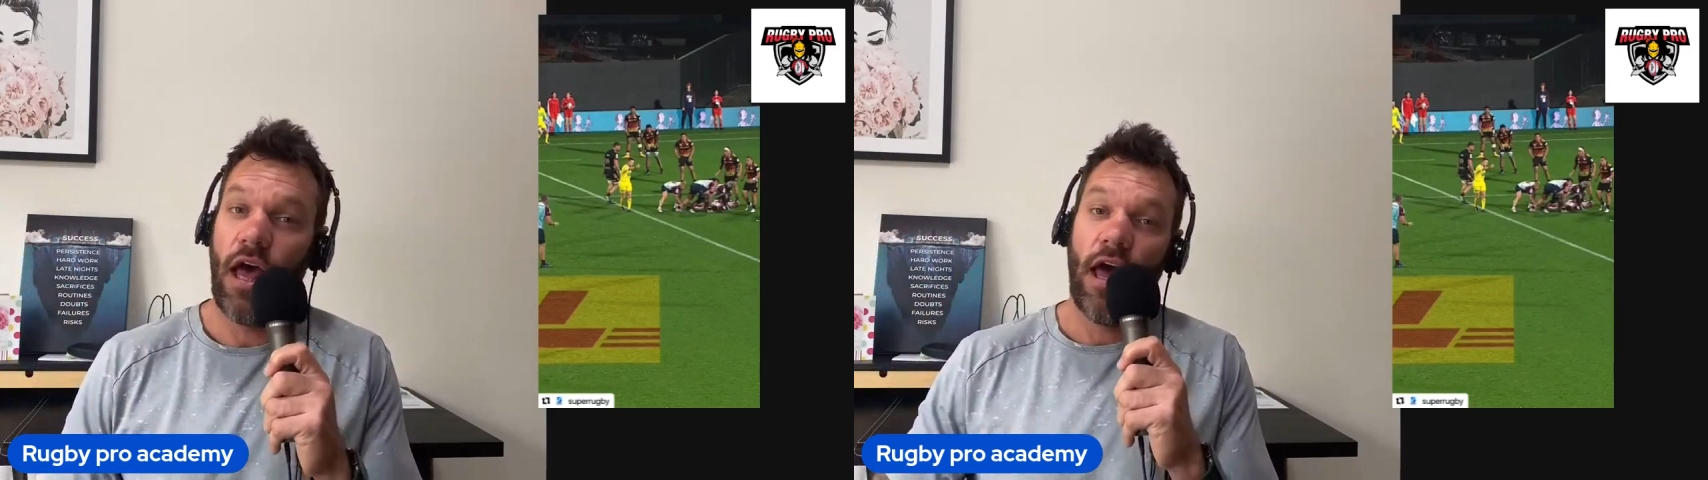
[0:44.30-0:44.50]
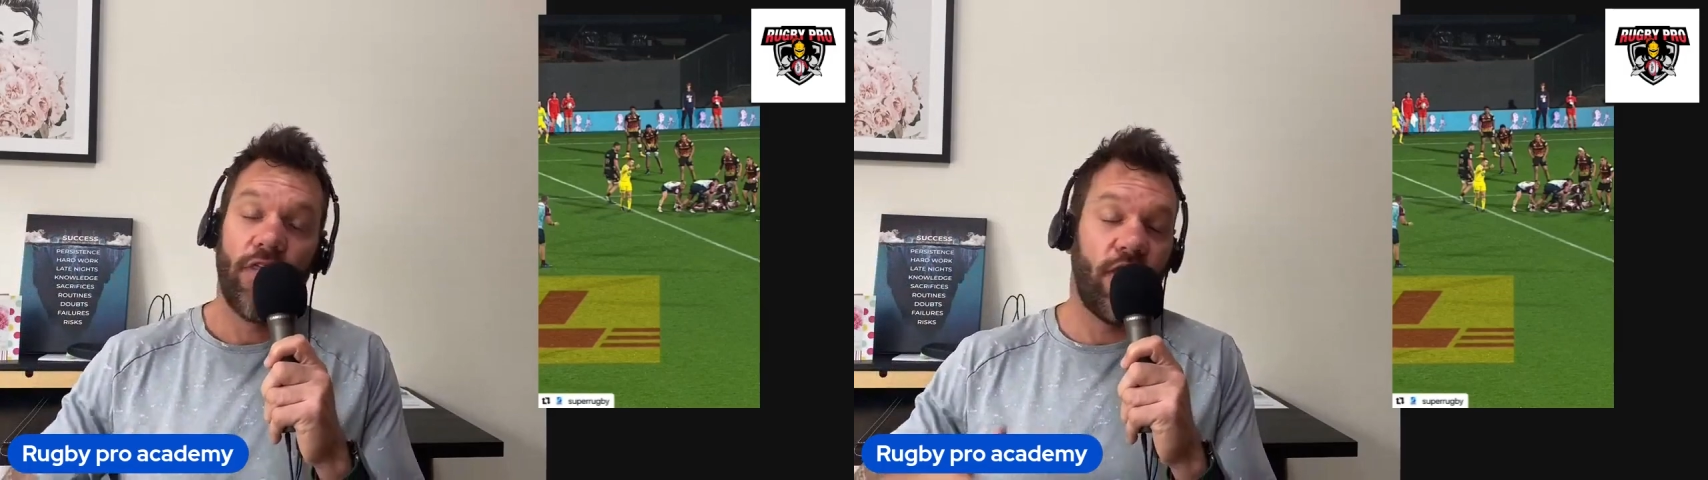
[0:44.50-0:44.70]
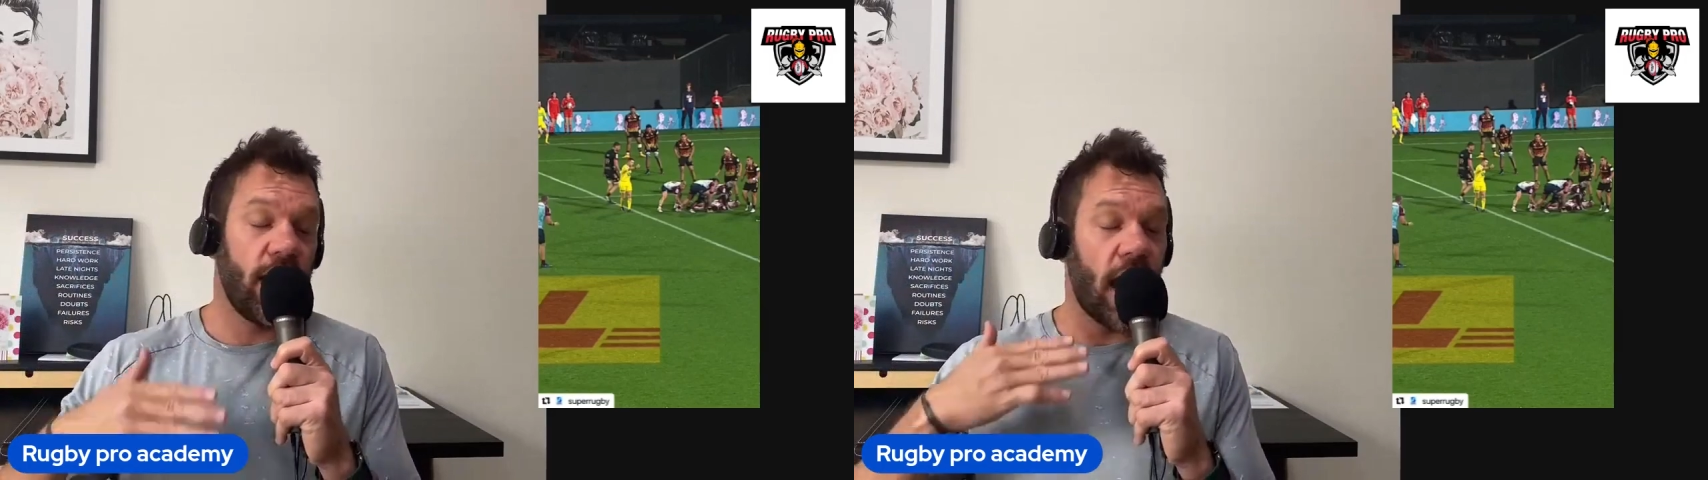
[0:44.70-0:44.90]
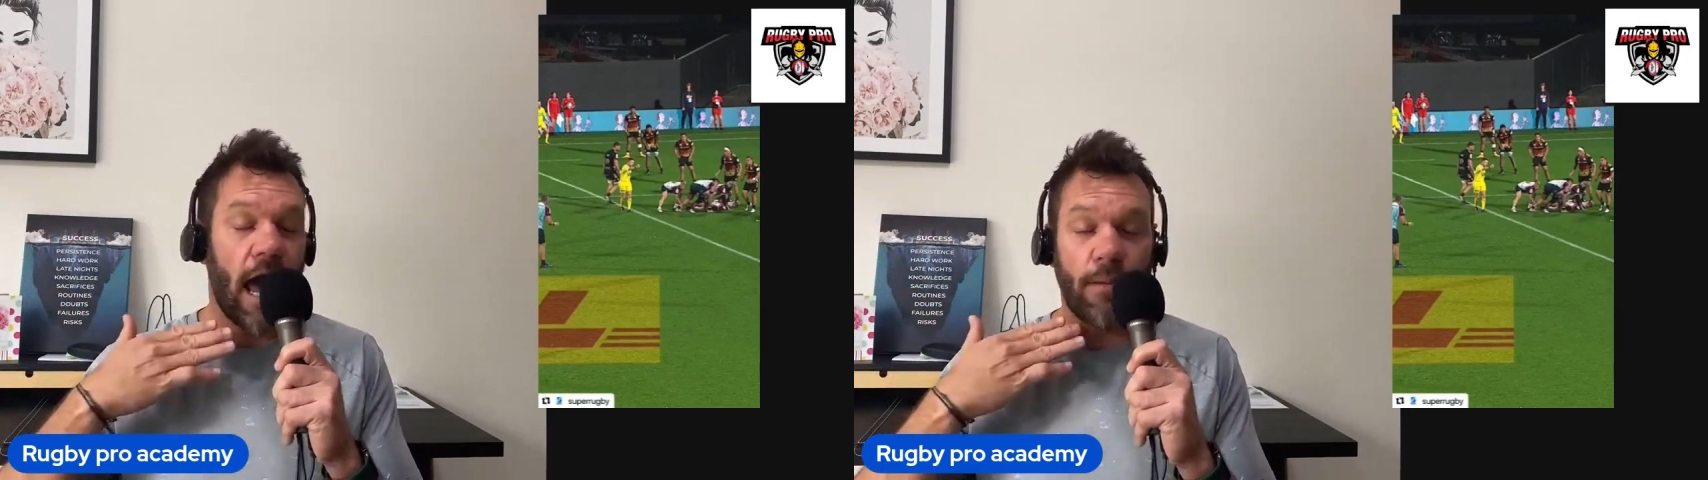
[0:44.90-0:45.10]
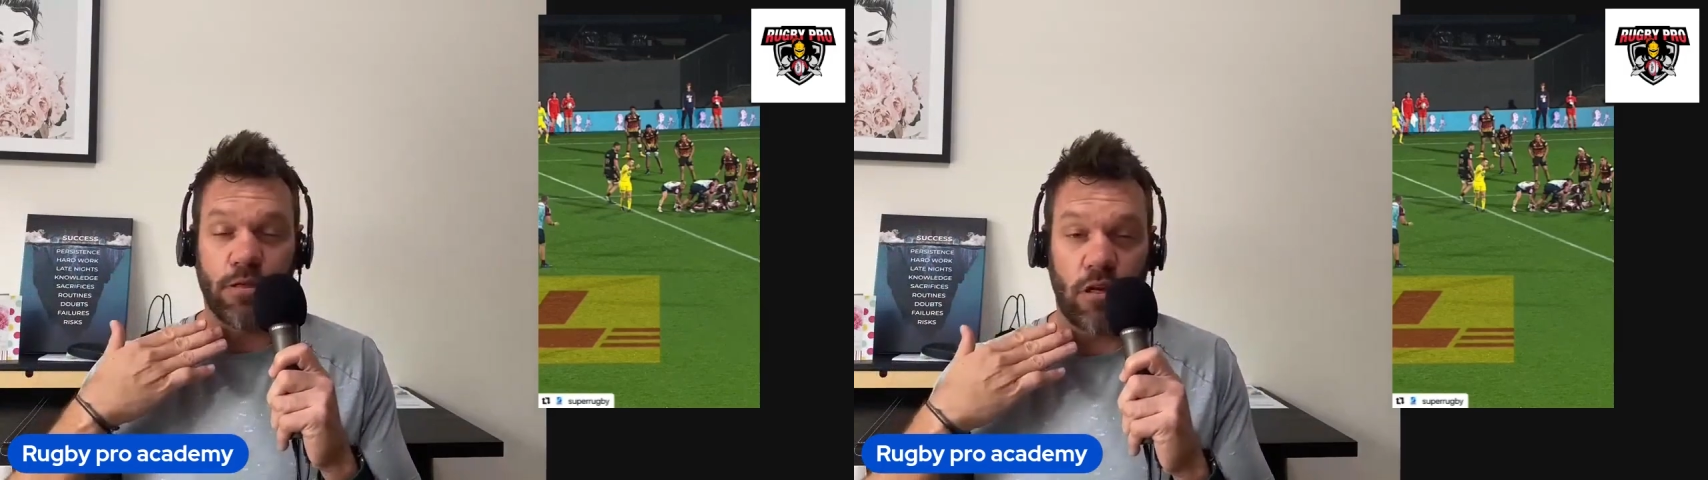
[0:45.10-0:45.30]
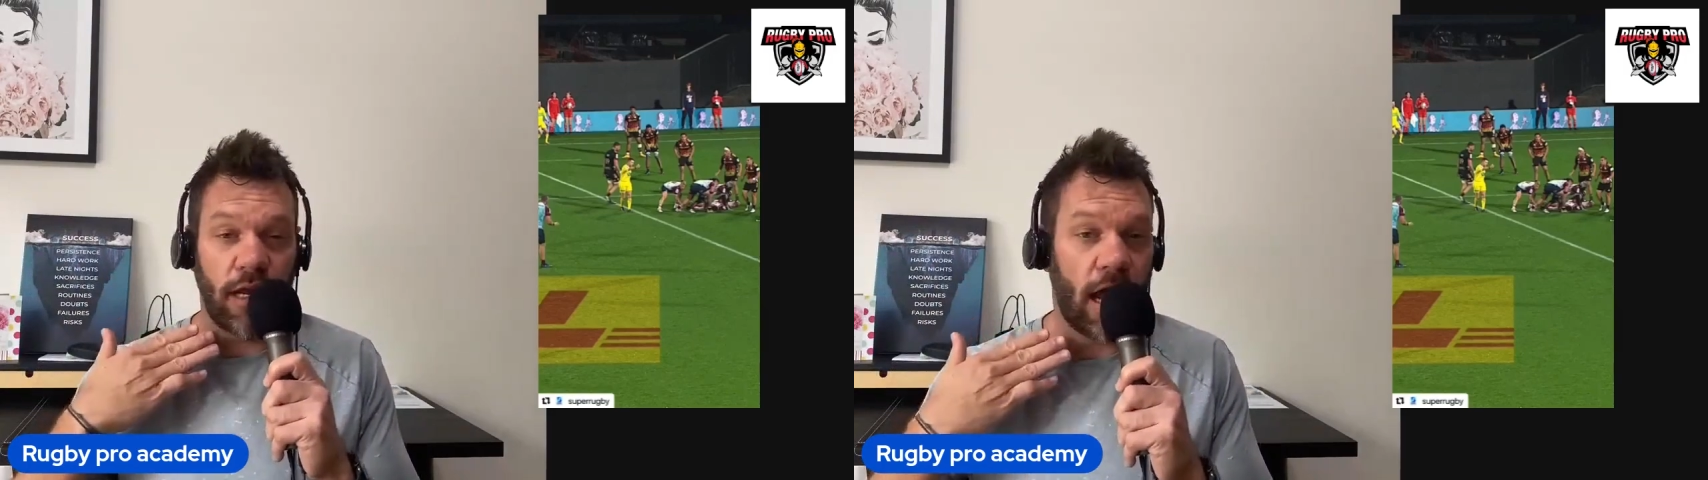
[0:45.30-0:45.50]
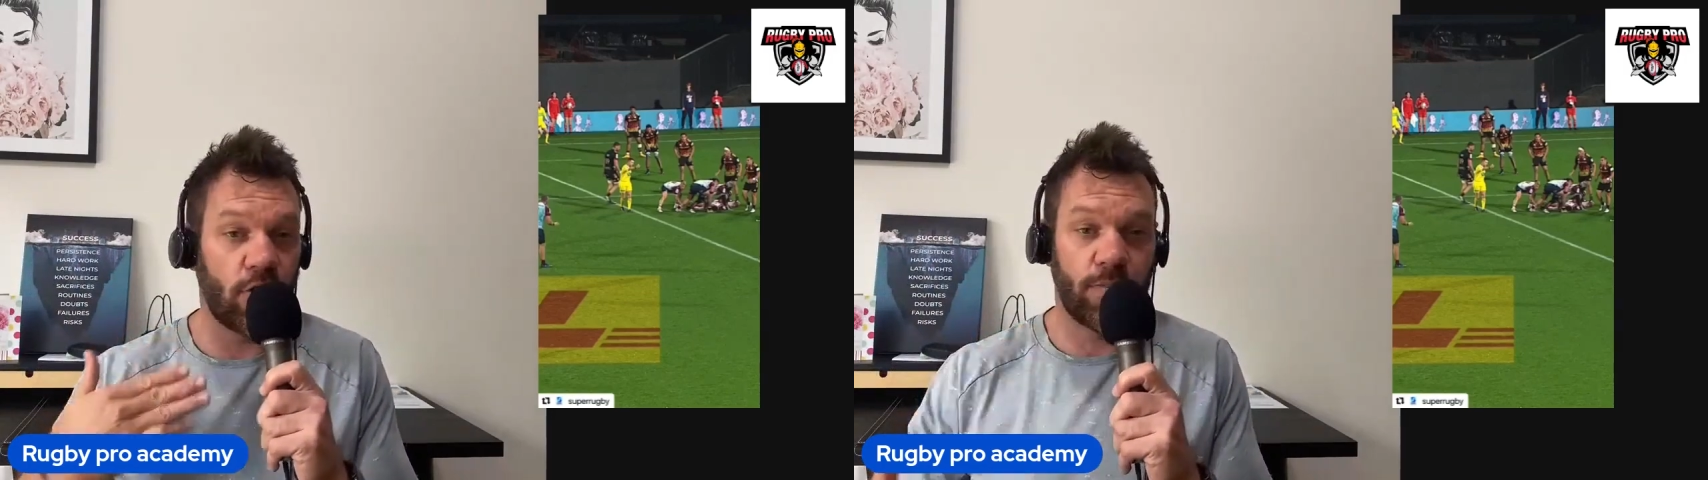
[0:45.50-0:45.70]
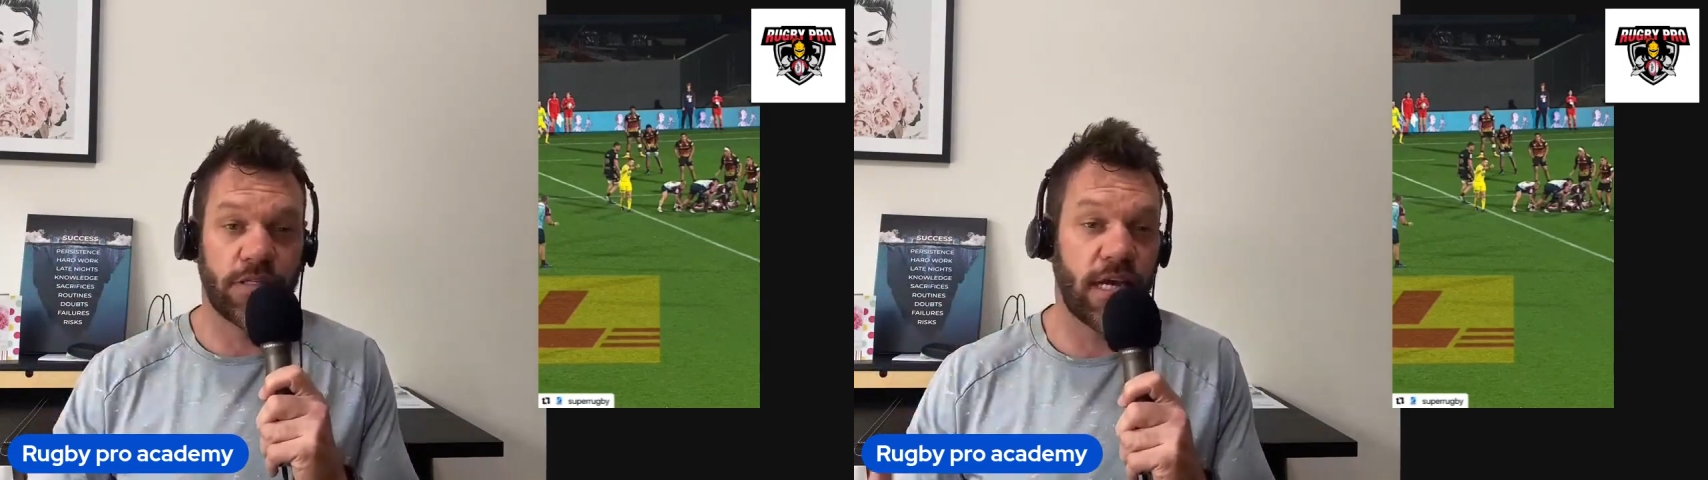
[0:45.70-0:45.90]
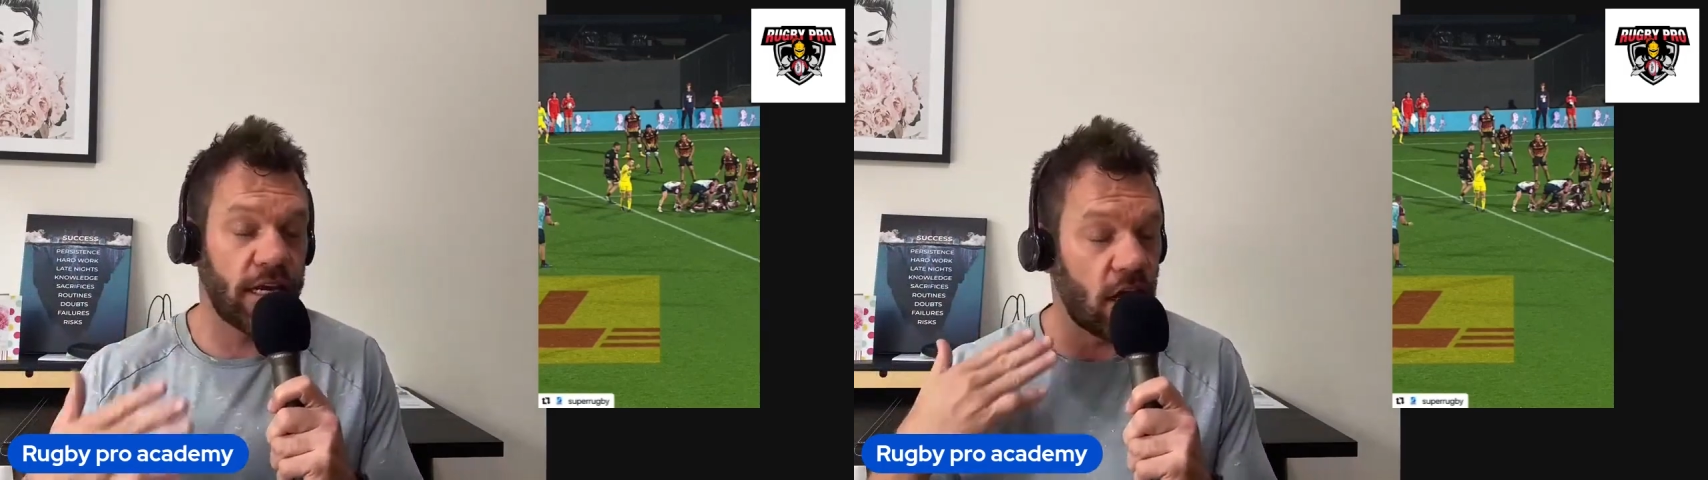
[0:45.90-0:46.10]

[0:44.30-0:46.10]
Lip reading: they're absolutely 100%